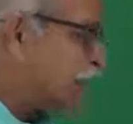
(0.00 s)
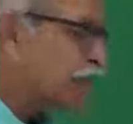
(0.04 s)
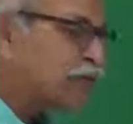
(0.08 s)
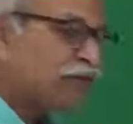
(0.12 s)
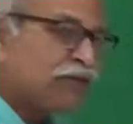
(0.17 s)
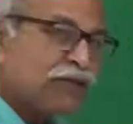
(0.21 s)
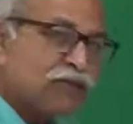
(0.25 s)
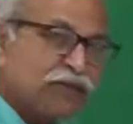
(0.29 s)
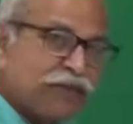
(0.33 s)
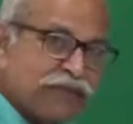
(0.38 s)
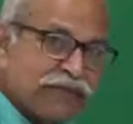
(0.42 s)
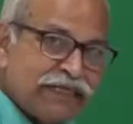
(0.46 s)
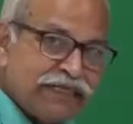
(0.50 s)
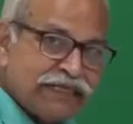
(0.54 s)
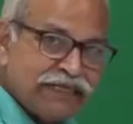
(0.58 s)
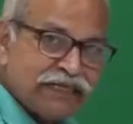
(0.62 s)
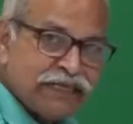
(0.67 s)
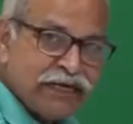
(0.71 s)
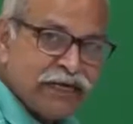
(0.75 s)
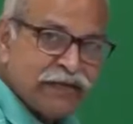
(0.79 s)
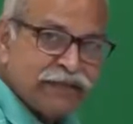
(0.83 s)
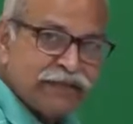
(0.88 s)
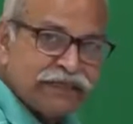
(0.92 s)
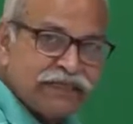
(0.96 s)
angular
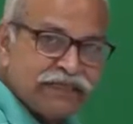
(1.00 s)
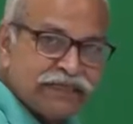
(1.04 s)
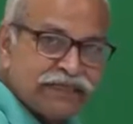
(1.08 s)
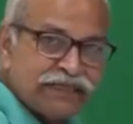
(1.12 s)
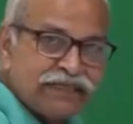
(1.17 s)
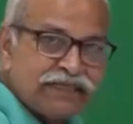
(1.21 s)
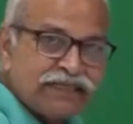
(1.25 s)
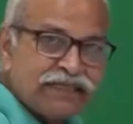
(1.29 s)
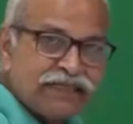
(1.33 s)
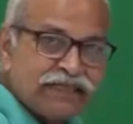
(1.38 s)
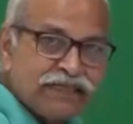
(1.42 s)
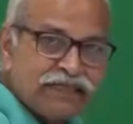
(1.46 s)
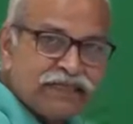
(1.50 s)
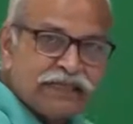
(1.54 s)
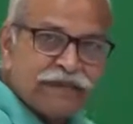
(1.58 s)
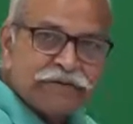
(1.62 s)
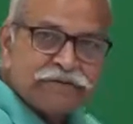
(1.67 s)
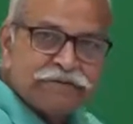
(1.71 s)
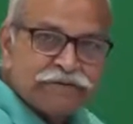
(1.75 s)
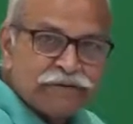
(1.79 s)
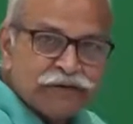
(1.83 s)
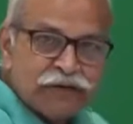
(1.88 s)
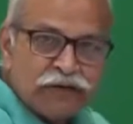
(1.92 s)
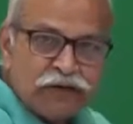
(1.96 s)
momentum,
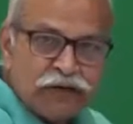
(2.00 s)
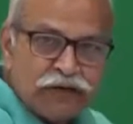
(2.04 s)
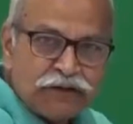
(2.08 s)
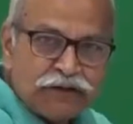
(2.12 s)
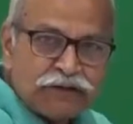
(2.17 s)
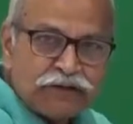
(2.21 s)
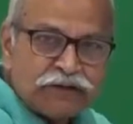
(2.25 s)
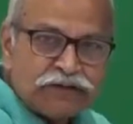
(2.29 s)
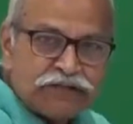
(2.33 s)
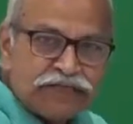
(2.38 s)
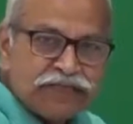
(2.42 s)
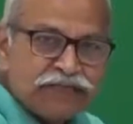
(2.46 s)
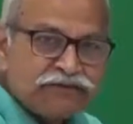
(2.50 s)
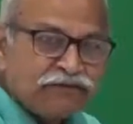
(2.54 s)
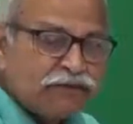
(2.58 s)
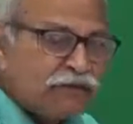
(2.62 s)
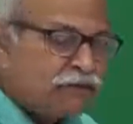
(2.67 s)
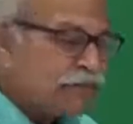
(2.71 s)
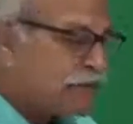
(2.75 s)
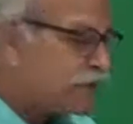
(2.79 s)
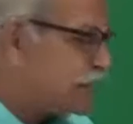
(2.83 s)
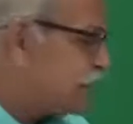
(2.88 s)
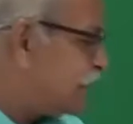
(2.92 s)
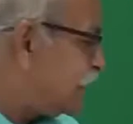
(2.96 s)
energy, all those things
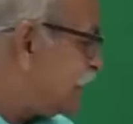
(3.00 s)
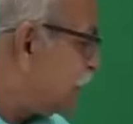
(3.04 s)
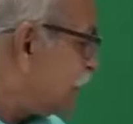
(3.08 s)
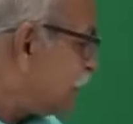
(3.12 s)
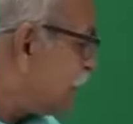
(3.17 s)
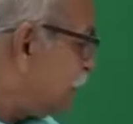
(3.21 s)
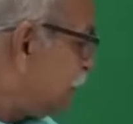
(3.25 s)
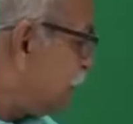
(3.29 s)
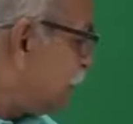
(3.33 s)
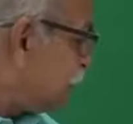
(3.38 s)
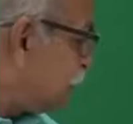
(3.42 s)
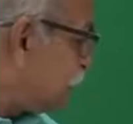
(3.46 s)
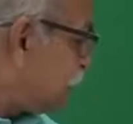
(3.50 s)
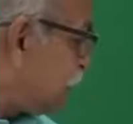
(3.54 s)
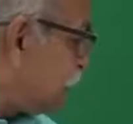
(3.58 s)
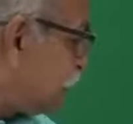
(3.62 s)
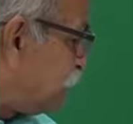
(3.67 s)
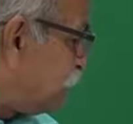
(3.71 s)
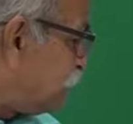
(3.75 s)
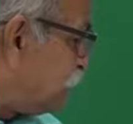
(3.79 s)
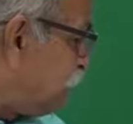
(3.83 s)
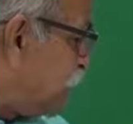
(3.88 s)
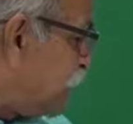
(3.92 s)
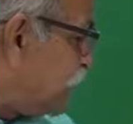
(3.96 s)
will be there, but